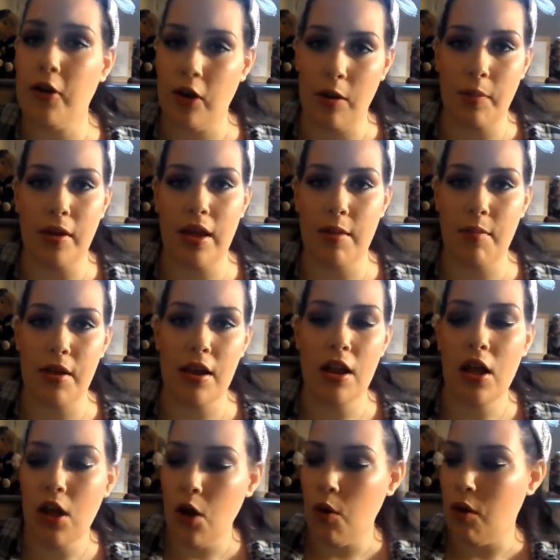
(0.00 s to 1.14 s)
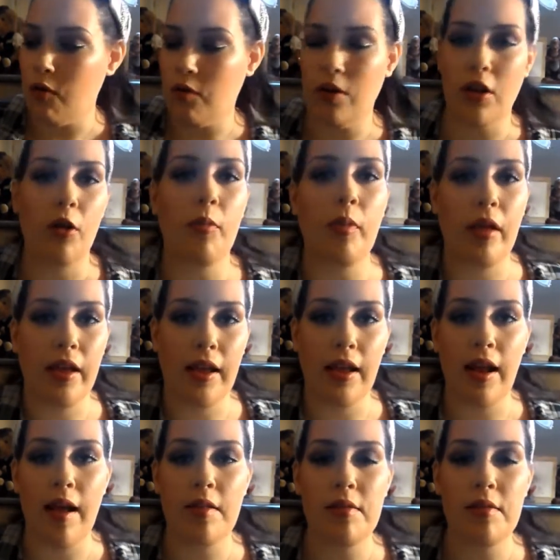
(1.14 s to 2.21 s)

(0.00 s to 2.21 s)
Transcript: My grandma came in with another blanket.